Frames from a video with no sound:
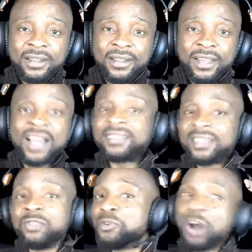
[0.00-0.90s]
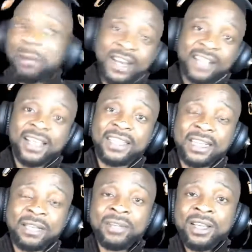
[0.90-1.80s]
And Tinubu nominated
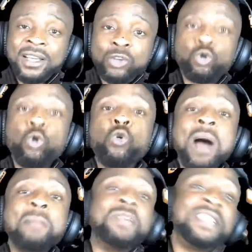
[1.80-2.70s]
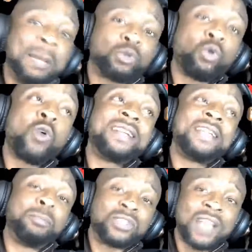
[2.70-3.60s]
him to go and
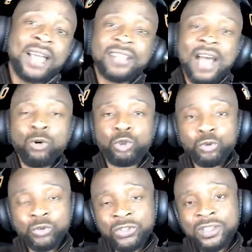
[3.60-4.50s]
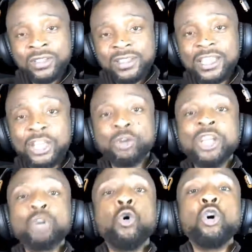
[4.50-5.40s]
deputize Audu in
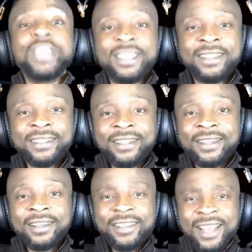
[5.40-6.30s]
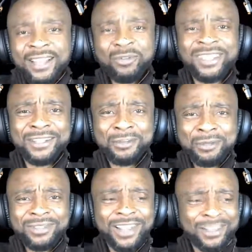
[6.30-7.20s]
Kogi. That's what they
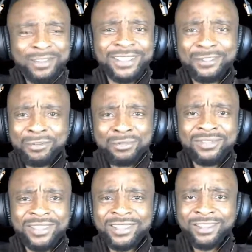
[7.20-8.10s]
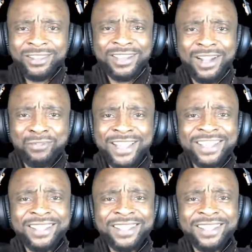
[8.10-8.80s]
do. That's what they do. It's just their way.